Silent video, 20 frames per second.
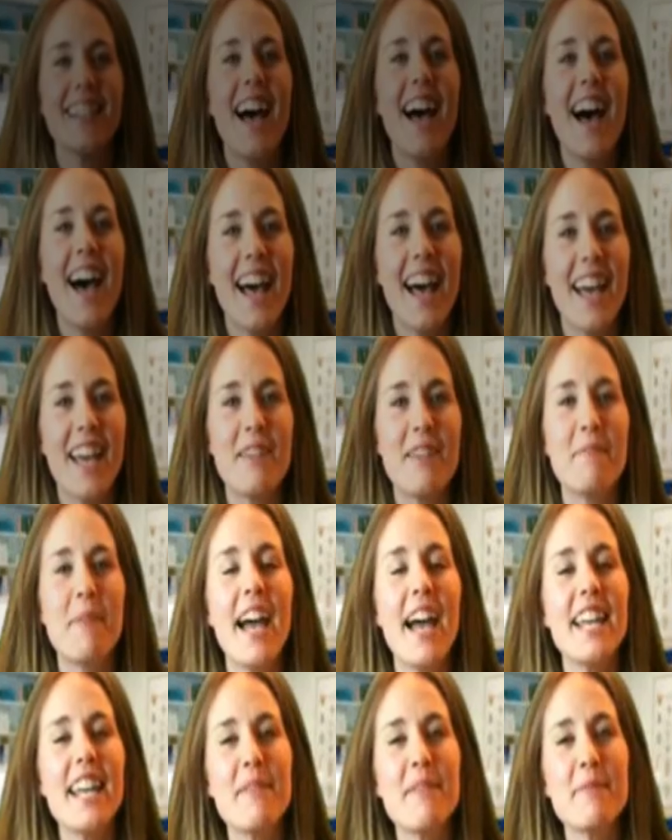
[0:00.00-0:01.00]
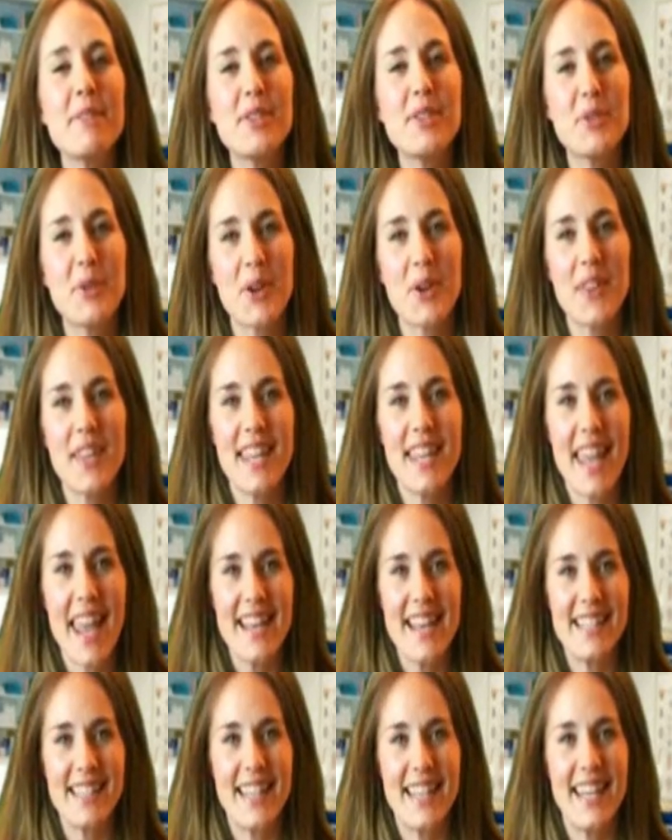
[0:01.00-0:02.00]
Hi, my name is Dorothy
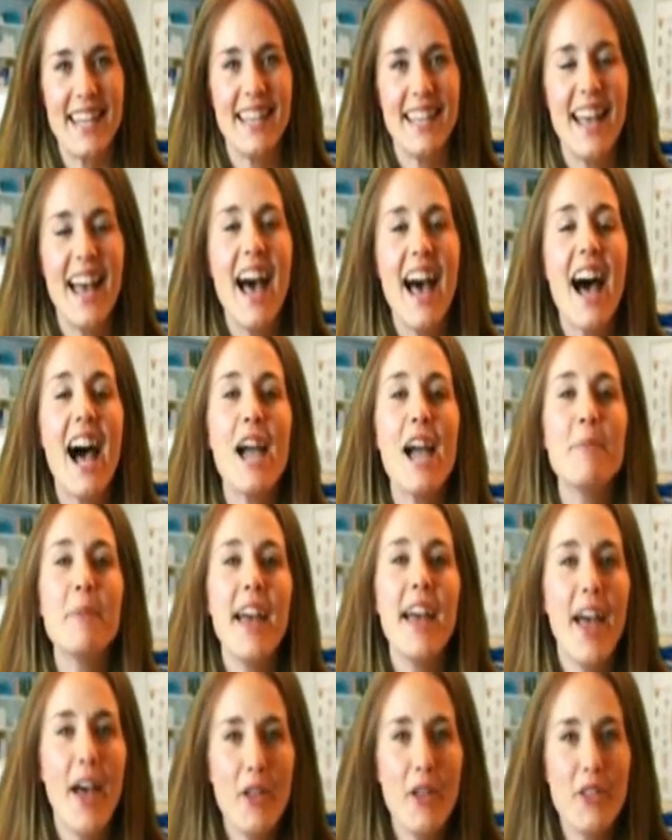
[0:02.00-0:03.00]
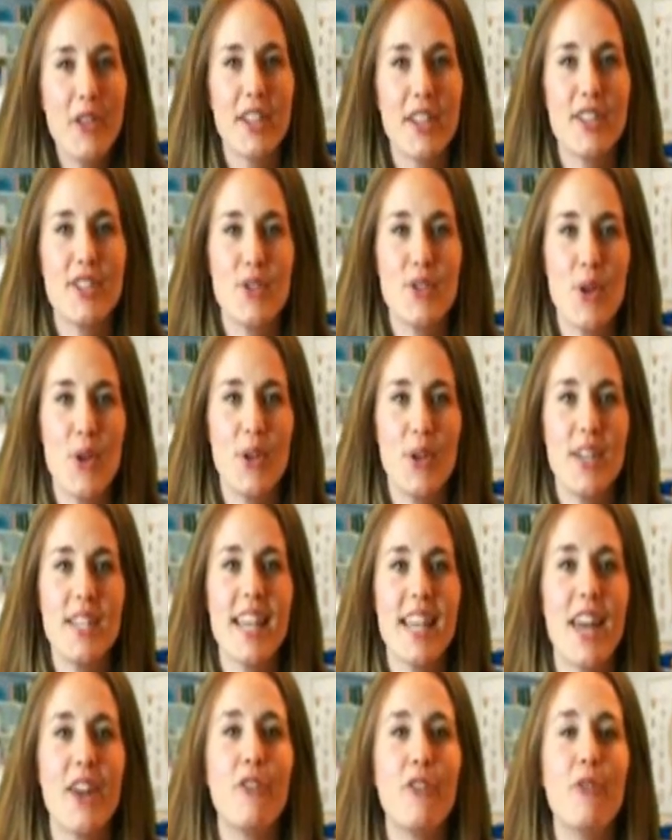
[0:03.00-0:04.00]
Casey. I'm a health
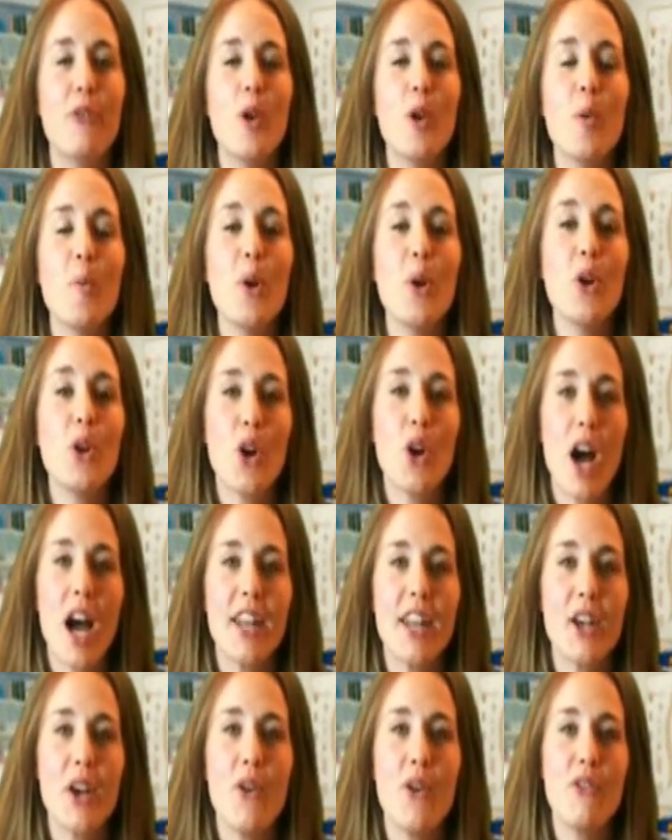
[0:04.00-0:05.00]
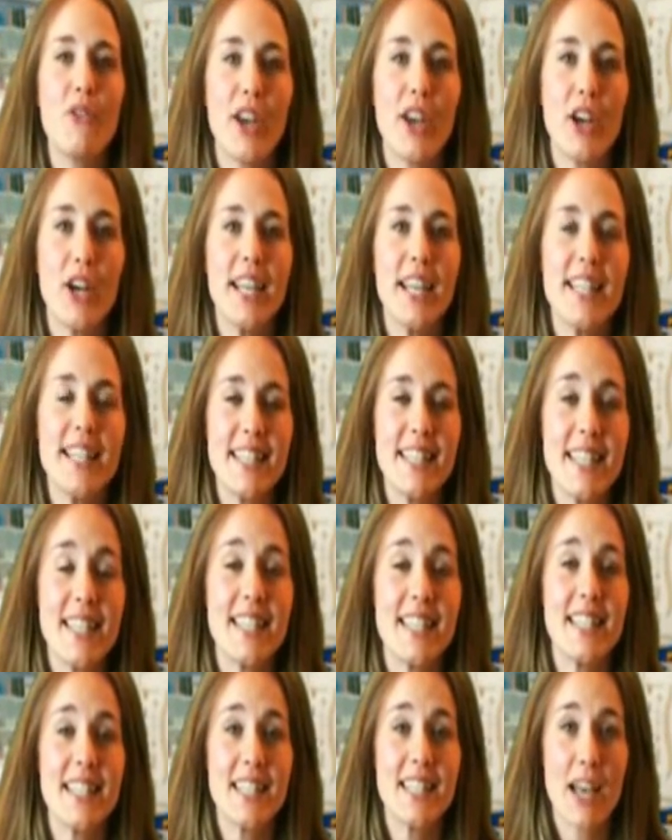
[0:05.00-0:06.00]
consultant and a former chronic ovarian
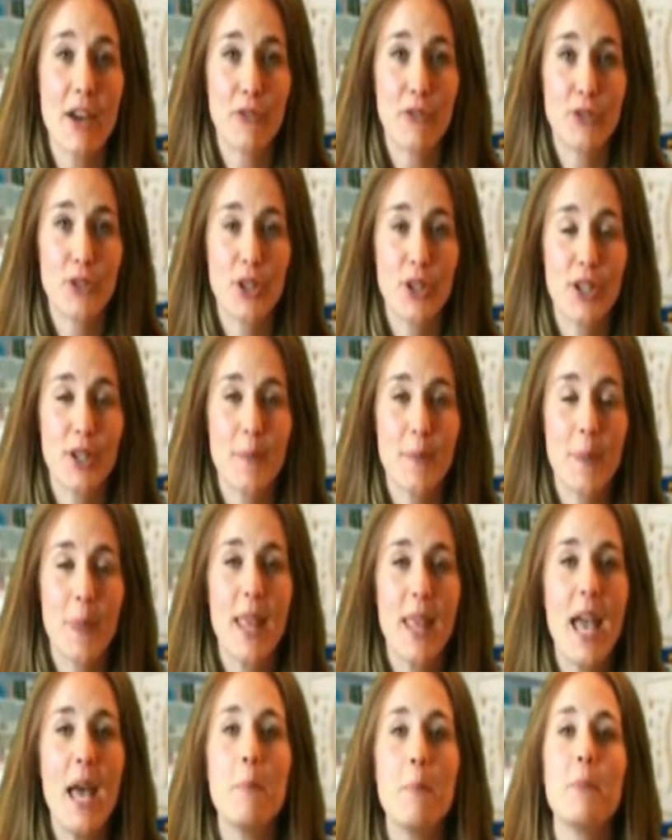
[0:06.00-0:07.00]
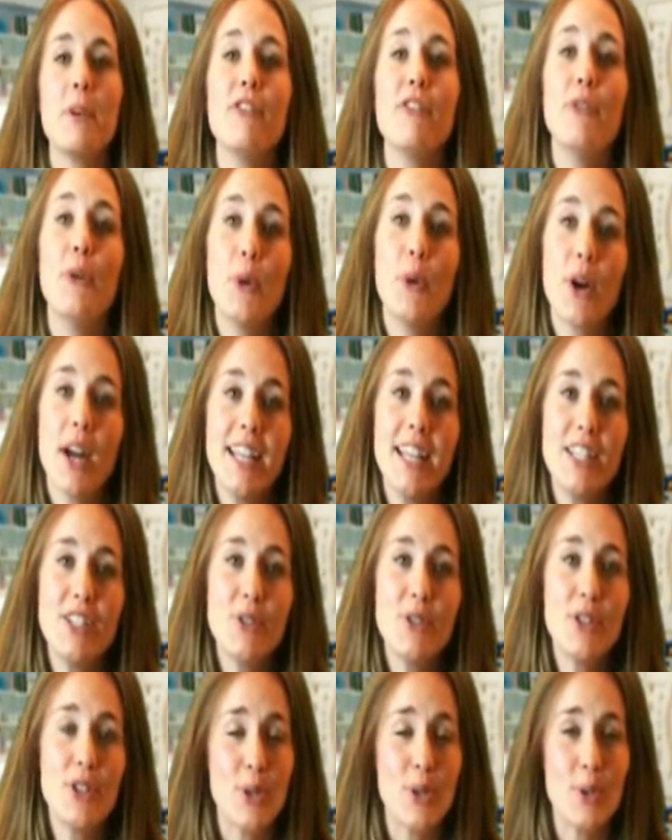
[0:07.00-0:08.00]
cyst sufferer. Before I
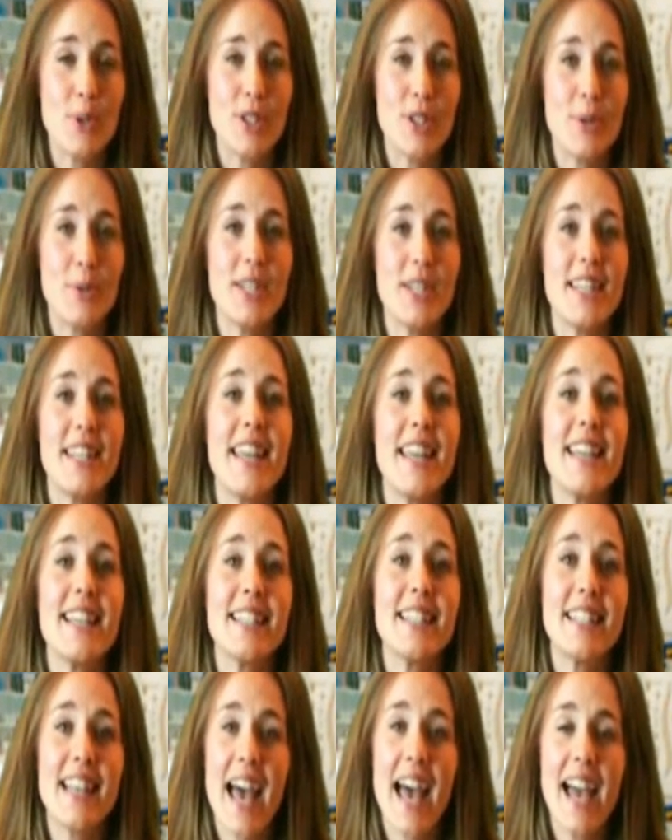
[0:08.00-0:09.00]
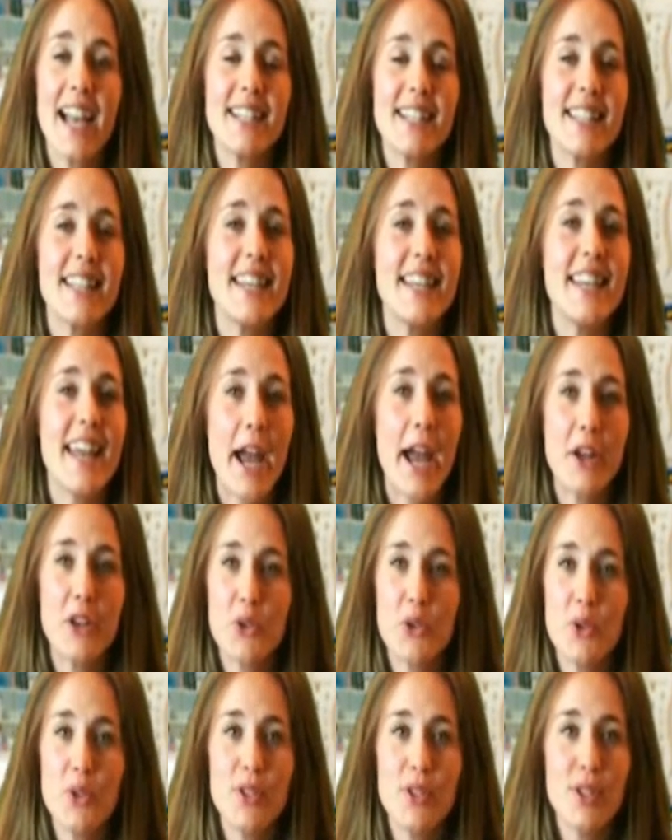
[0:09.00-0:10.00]
introduce you to the exact
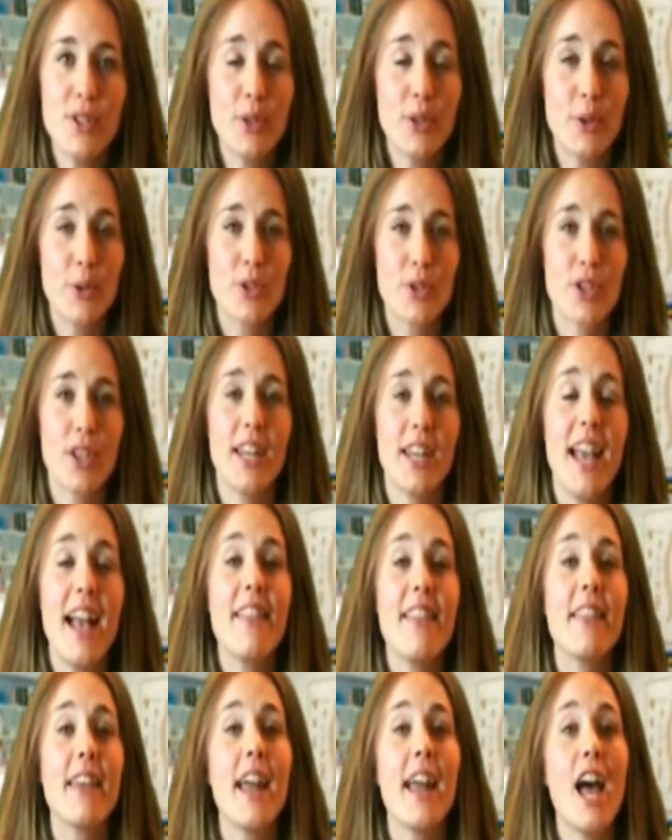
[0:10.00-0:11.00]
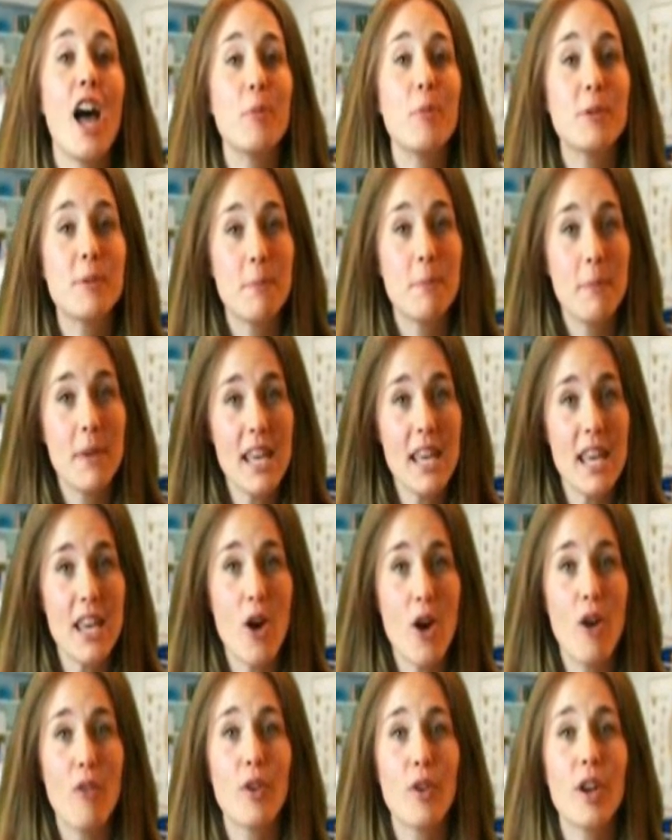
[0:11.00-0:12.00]
natural solution that helped
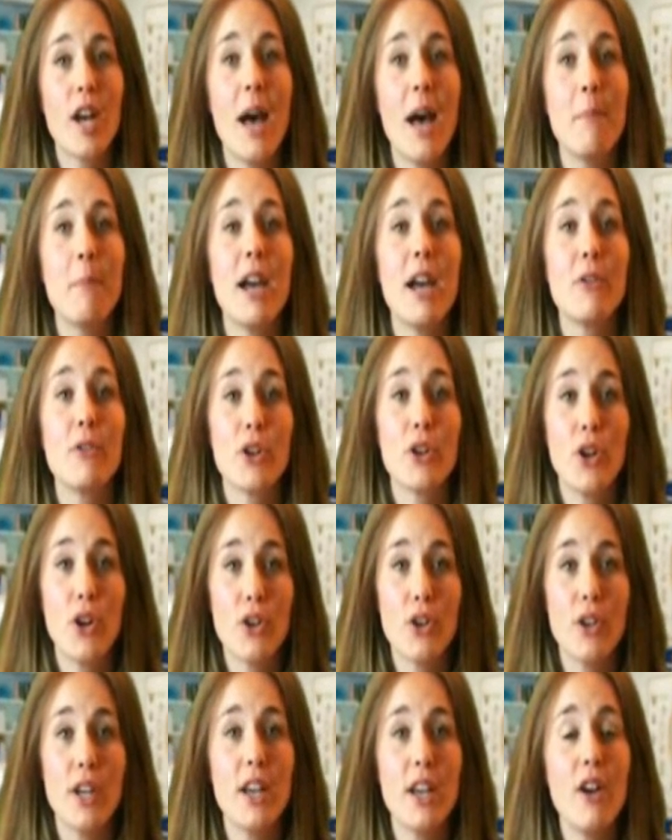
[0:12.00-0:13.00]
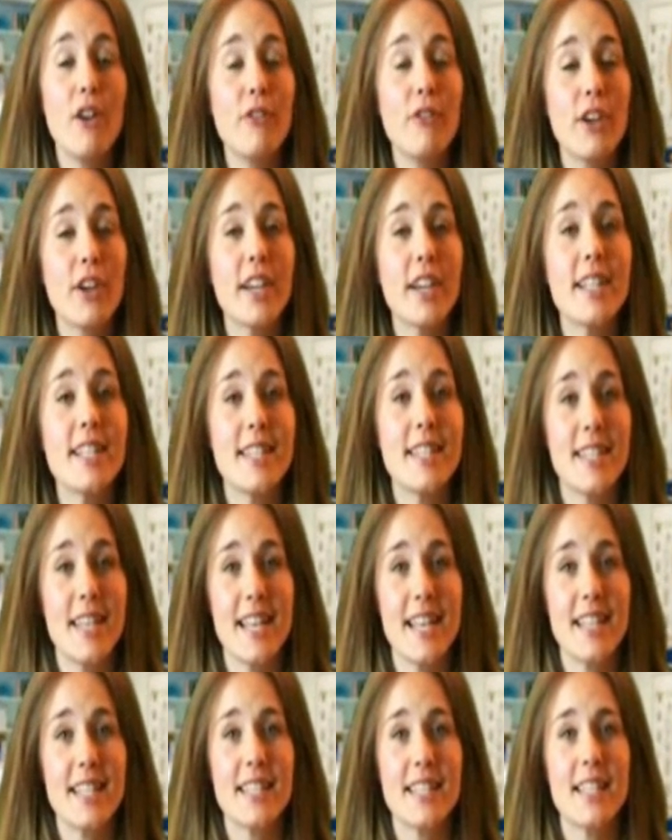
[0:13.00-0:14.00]
me overcome my recurring ovarian
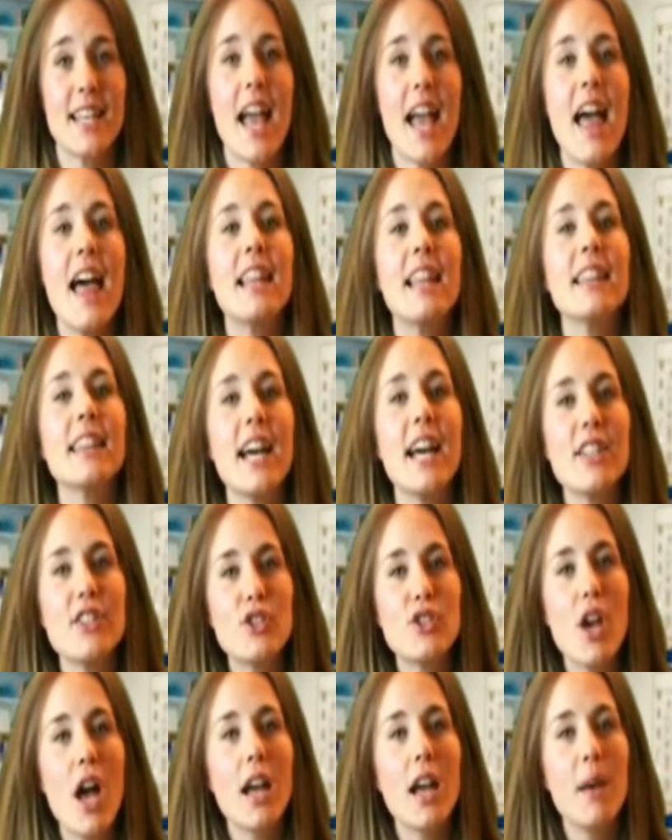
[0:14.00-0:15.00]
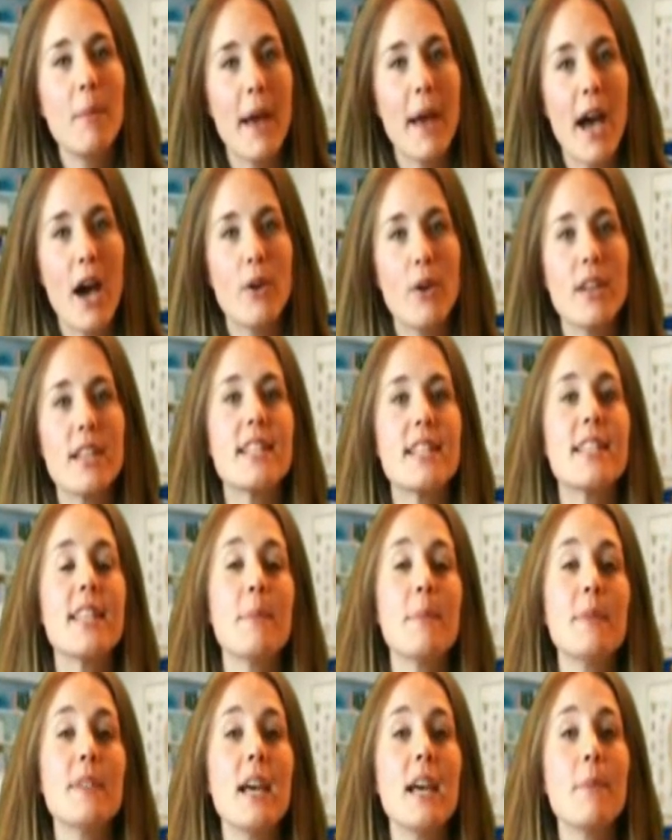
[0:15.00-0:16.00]
cysts, let's talk about
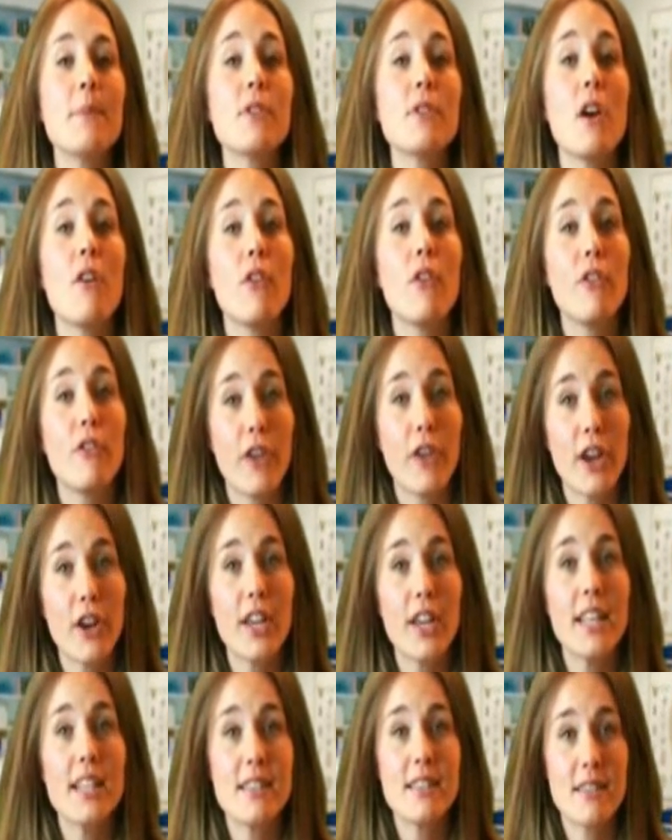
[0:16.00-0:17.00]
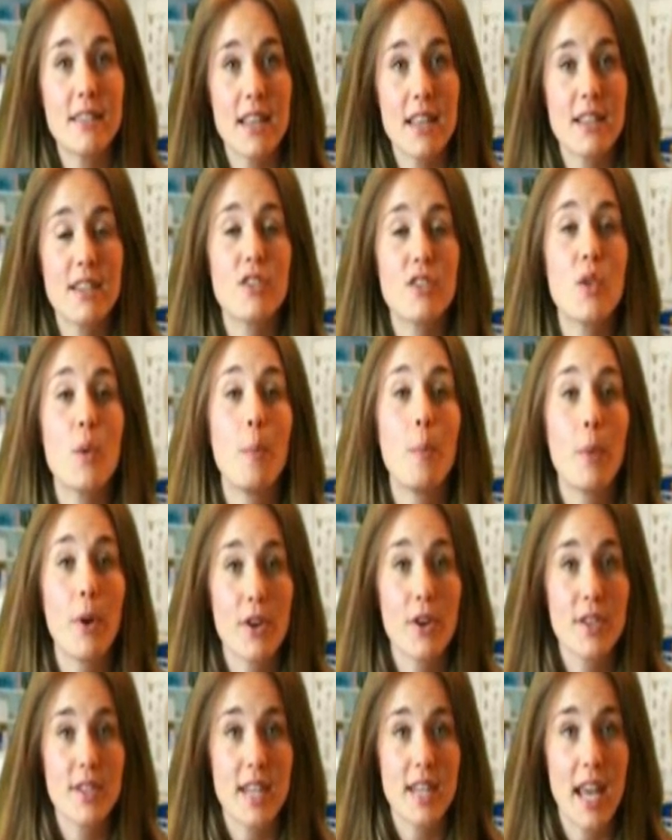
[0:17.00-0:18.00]
symptoms of ovarian cysts
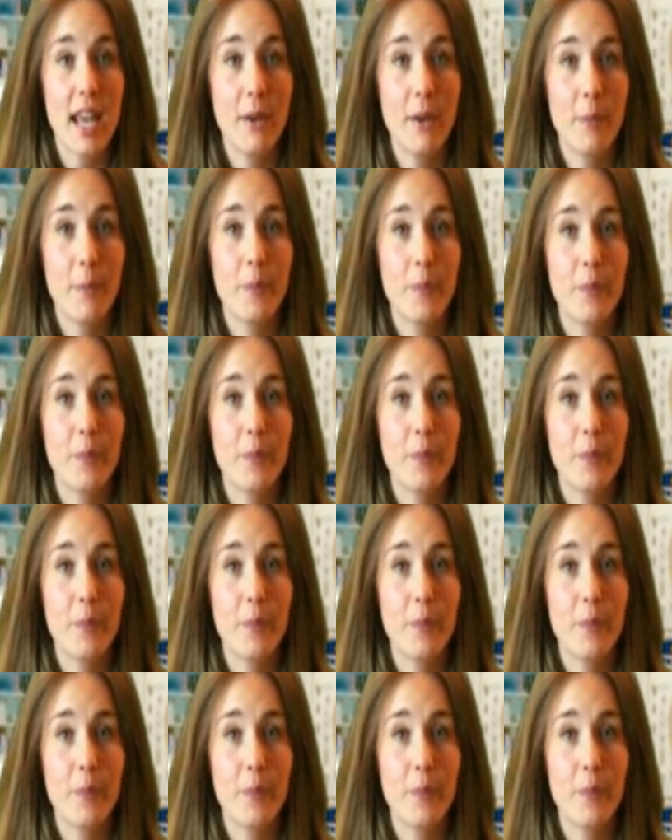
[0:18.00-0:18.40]
bursting.